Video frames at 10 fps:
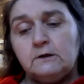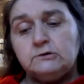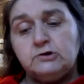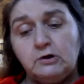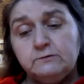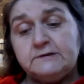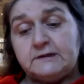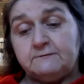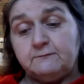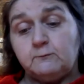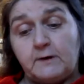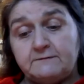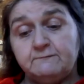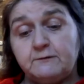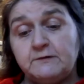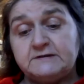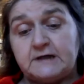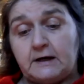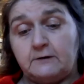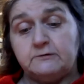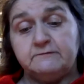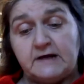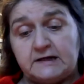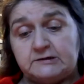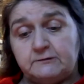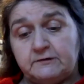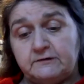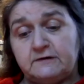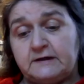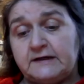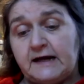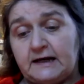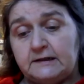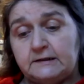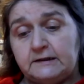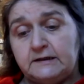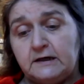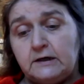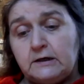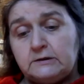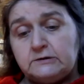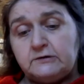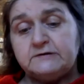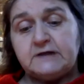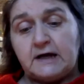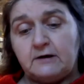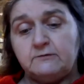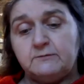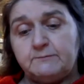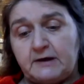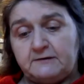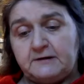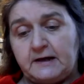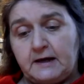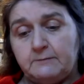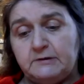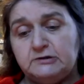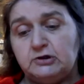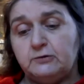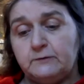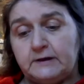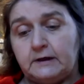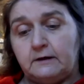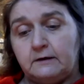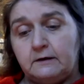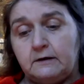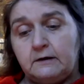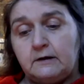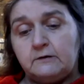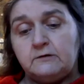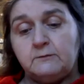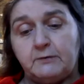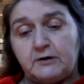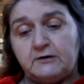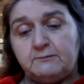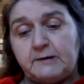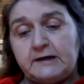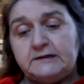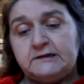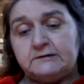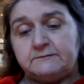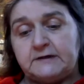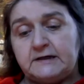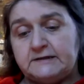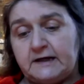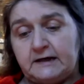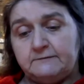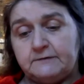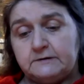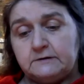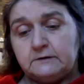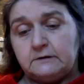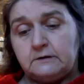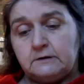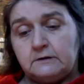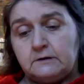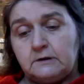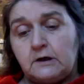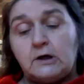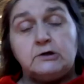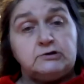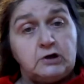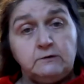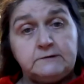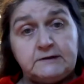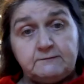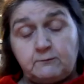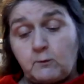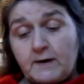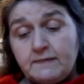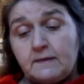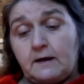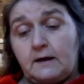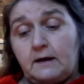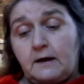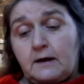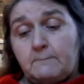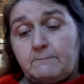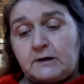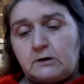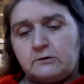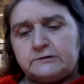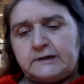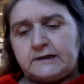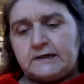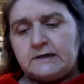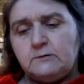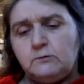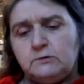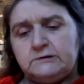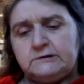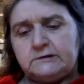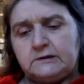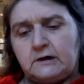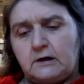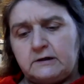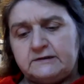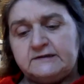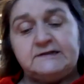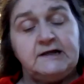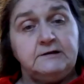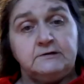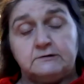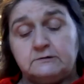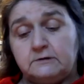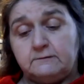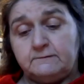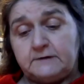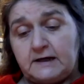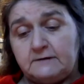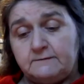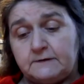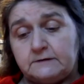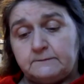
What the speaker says: Joseph went from the town of Nazareth in Galilee to the town of Bethlehem in Judea, the birthplace of King David. Joseph went there because he was a descendant of David.